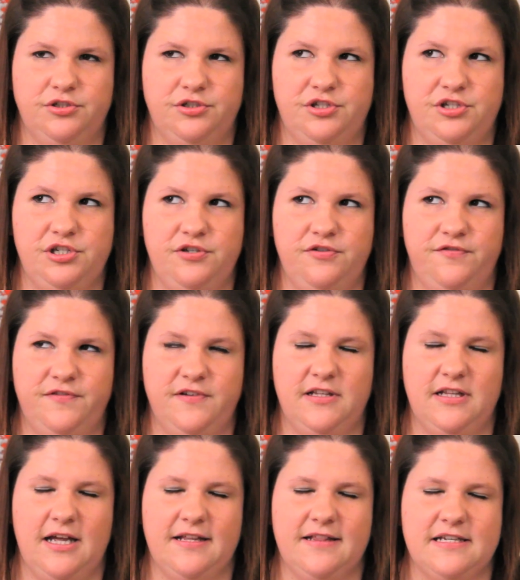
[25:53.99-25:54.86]
Do you
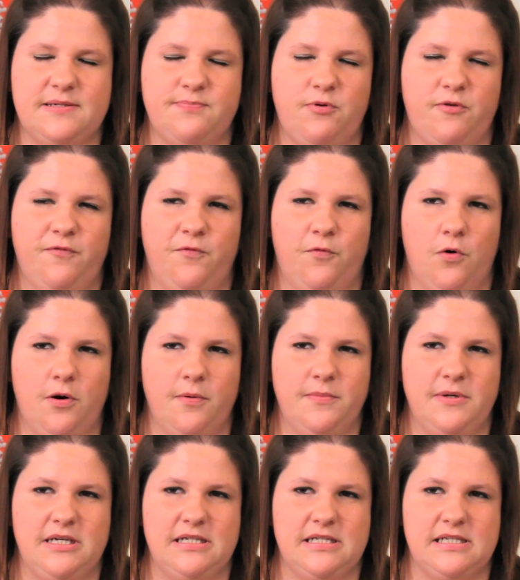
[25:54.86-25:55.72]
feel like this
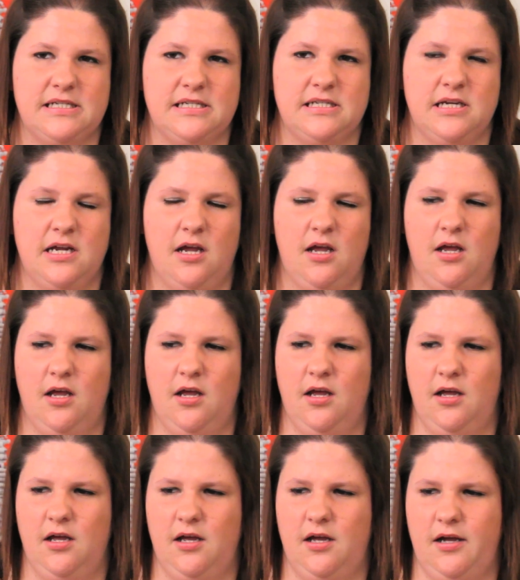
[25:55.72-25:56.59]
performance
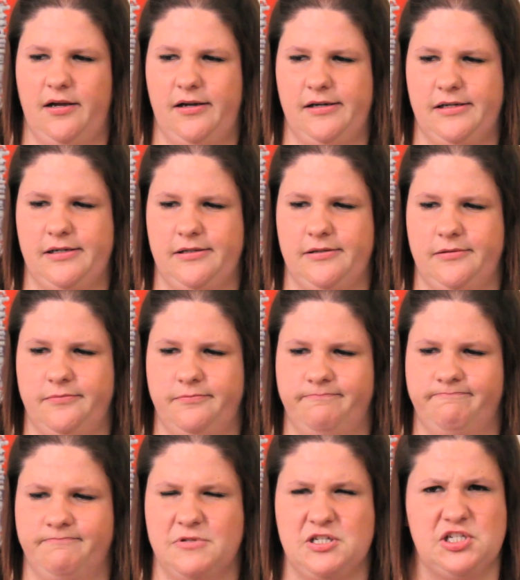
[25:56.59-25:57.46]

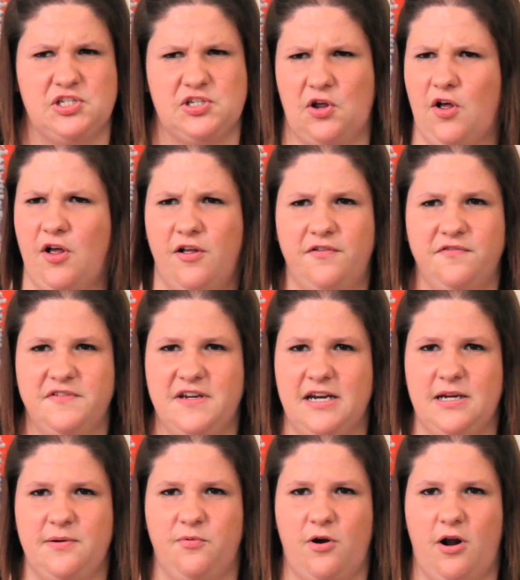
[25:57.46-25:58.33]
solved
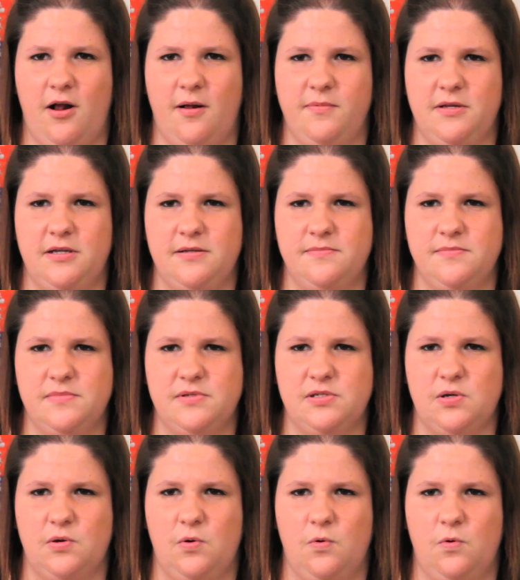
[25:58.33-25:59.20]
any
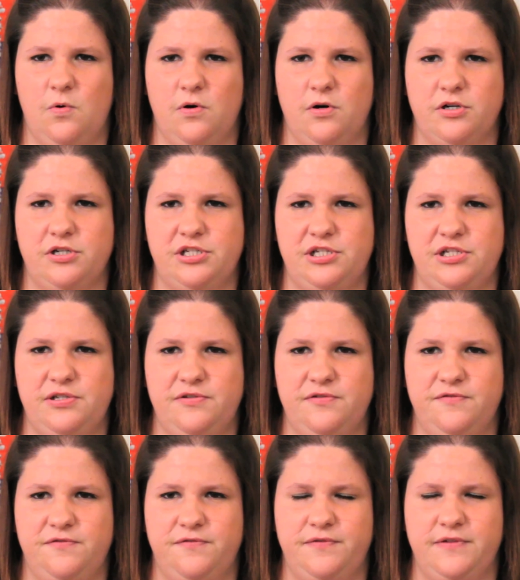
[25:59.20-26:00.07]
problems, or do
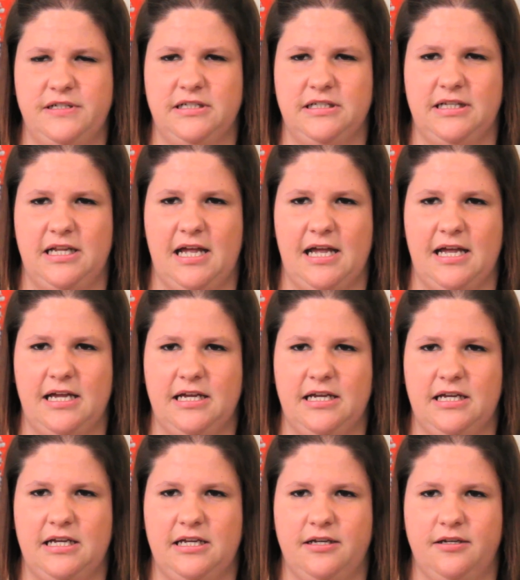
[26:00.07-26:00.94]
you feel
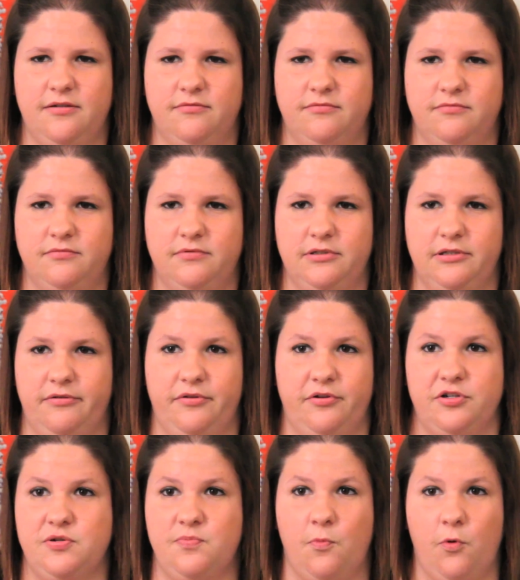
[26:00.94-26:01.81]
like
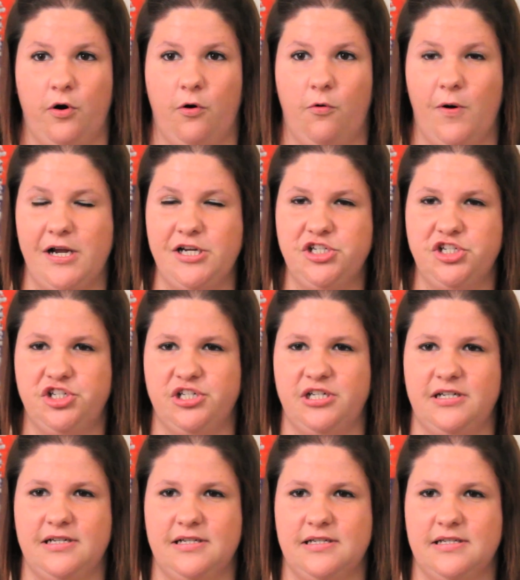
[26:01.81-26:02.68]
there's more
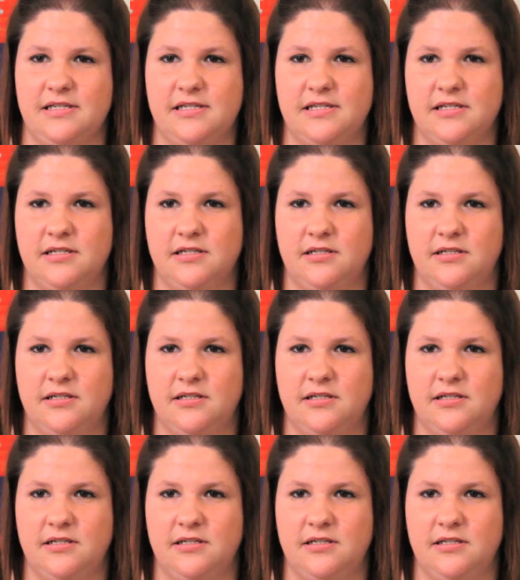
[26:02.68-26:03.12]
questions?